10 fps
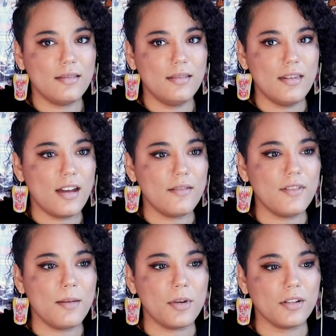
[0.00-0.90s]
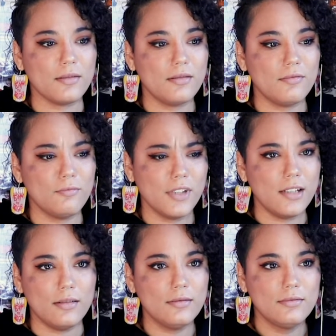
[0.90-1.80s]
none of them are
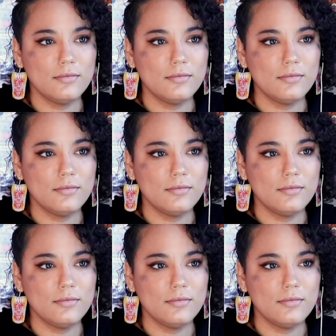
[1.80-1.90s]
real